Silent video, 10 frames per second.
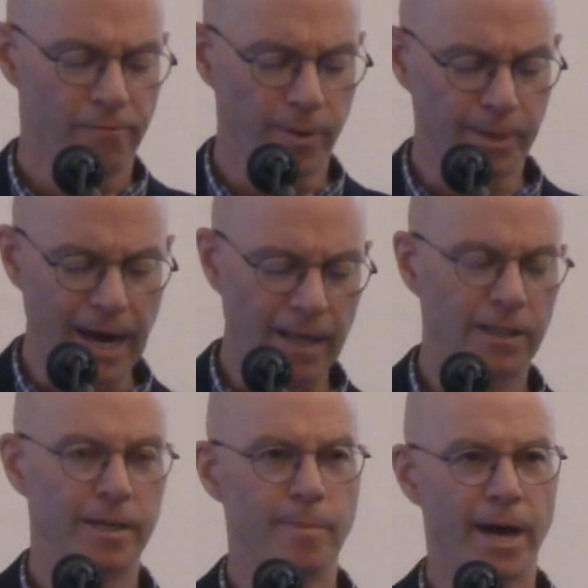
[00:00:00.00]
from
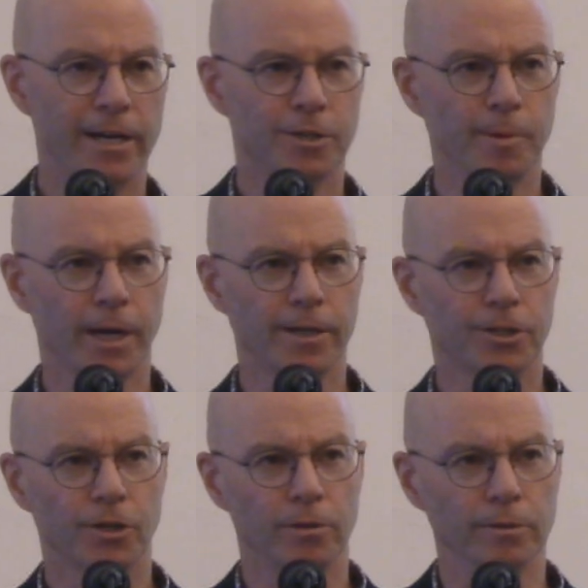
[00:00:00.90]
Galilee Management
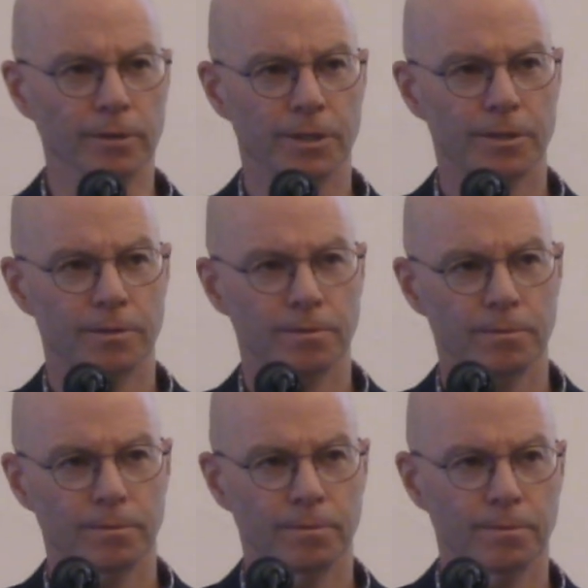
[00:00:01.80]
Consultants.